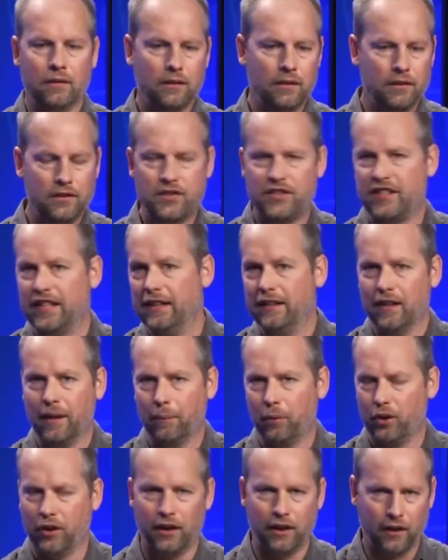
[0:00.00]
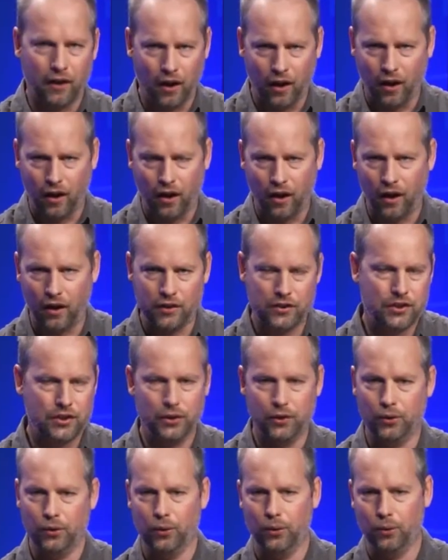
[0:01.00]
seat number in a car
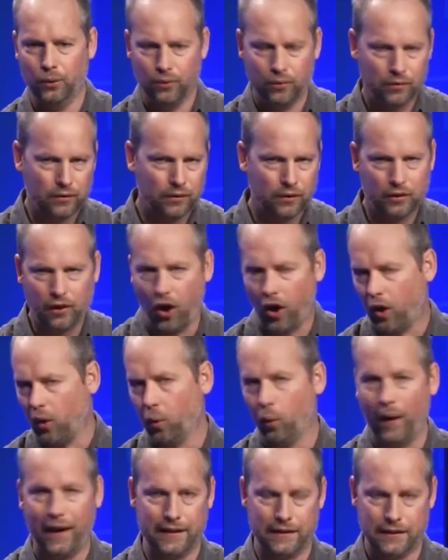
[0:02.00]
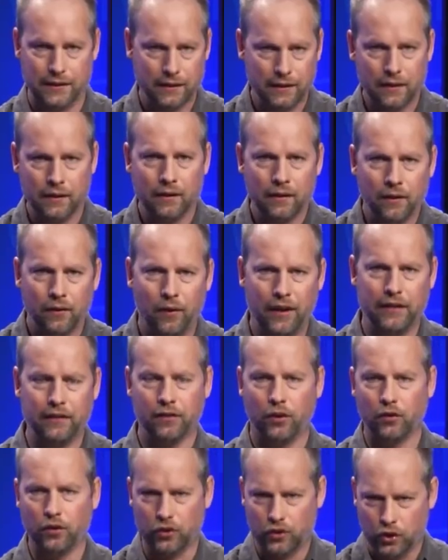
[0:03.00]
to car weight, right?
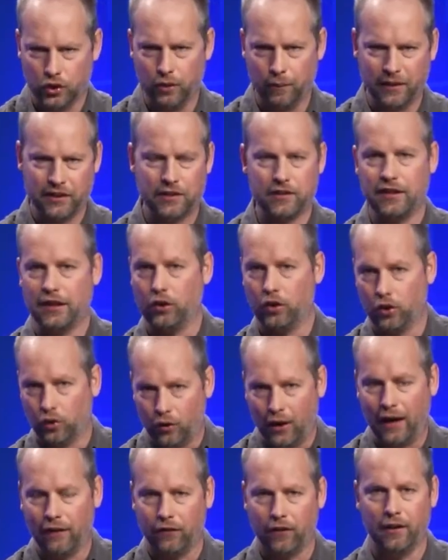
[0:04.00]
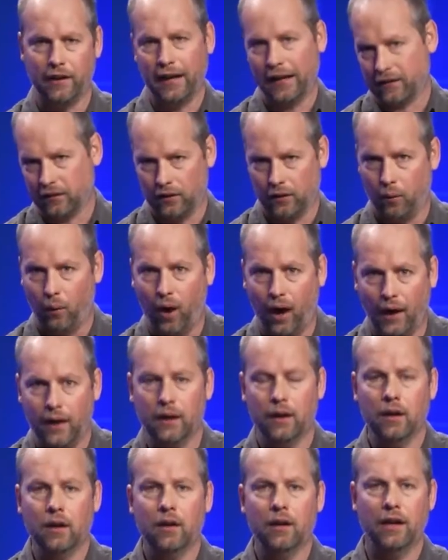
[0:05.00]
Those are 2 dimensions that you could graph on an X and a Y.
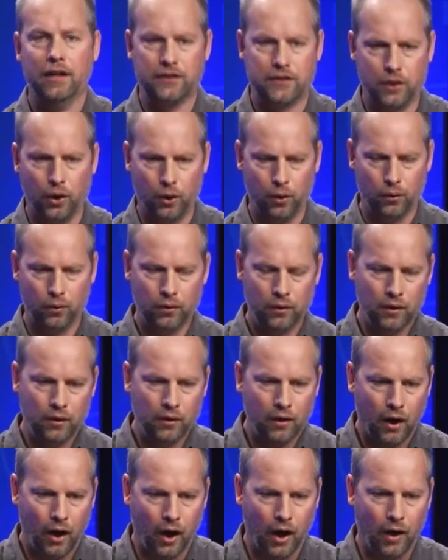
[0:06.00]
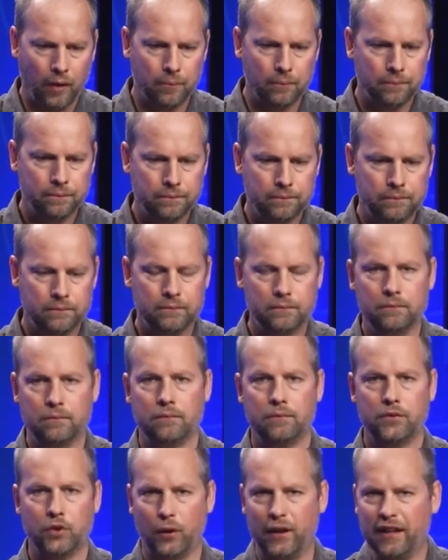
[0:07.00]
And so,
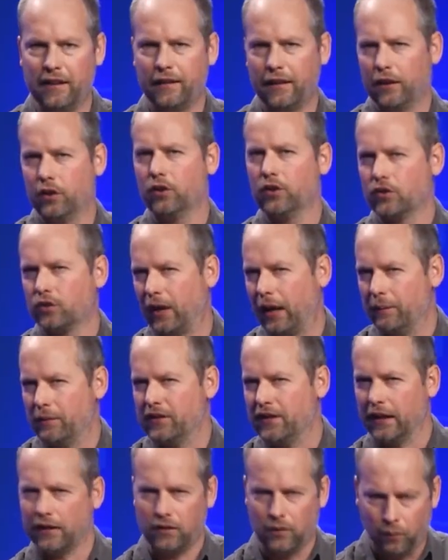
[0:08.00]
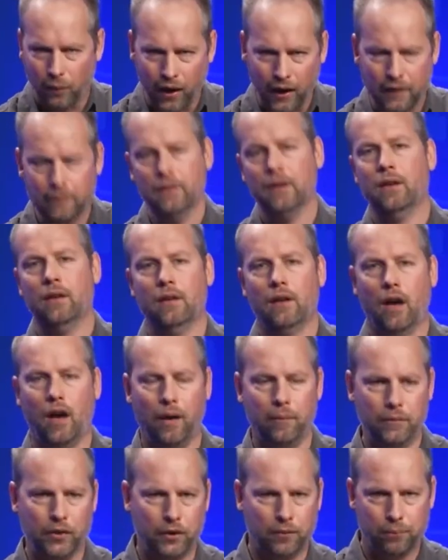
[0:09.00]
so anything that you can describe as an X and a Y,
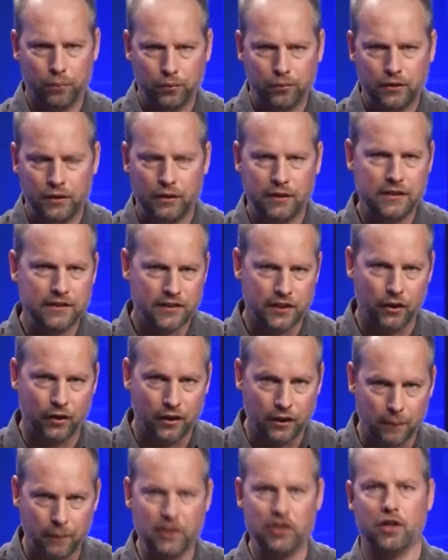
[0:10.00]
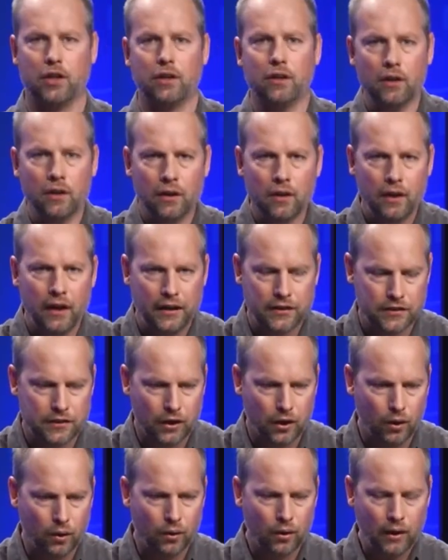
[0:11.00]
you can consider a dimension. And
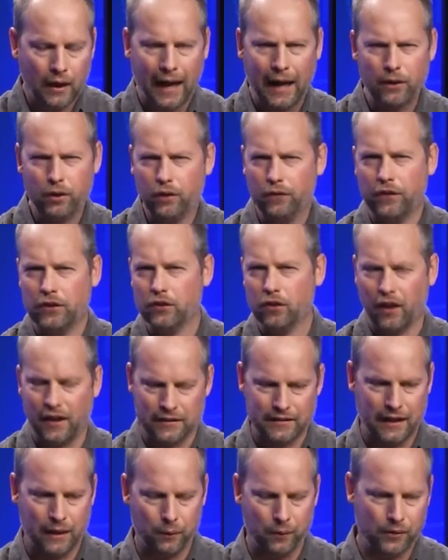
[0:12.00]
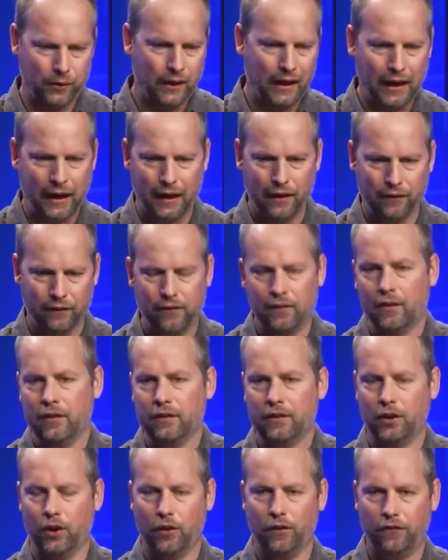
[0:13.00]
so how do you visualize that when you have
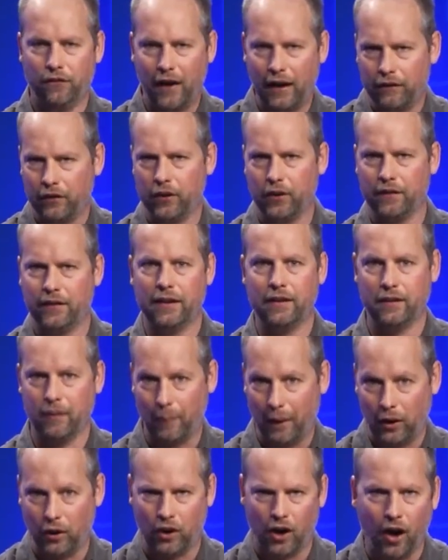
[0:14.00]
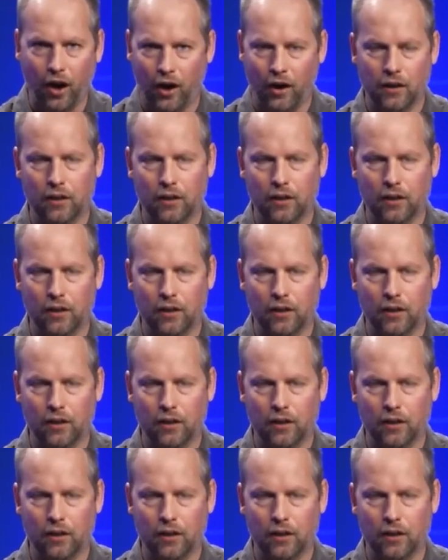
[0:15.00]
500 things about a car